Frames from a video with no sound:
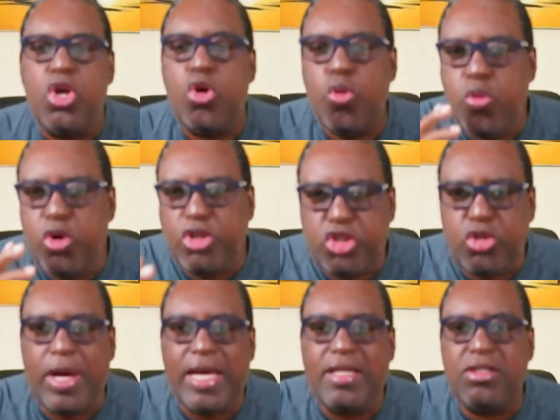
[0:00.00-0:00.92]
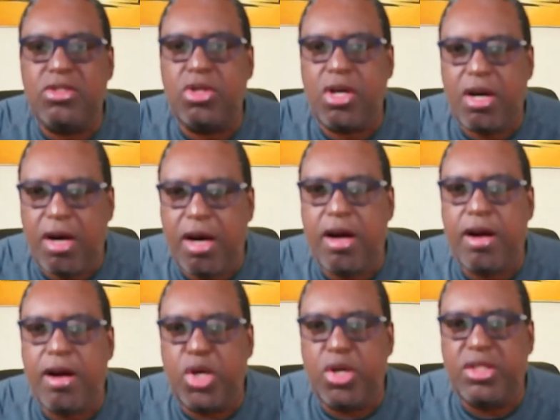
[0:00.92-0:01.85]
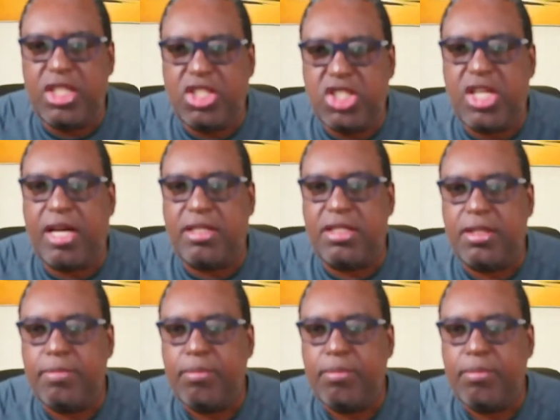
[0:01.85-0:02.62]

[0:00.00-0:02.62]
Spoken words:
who are trying to calm down the chat.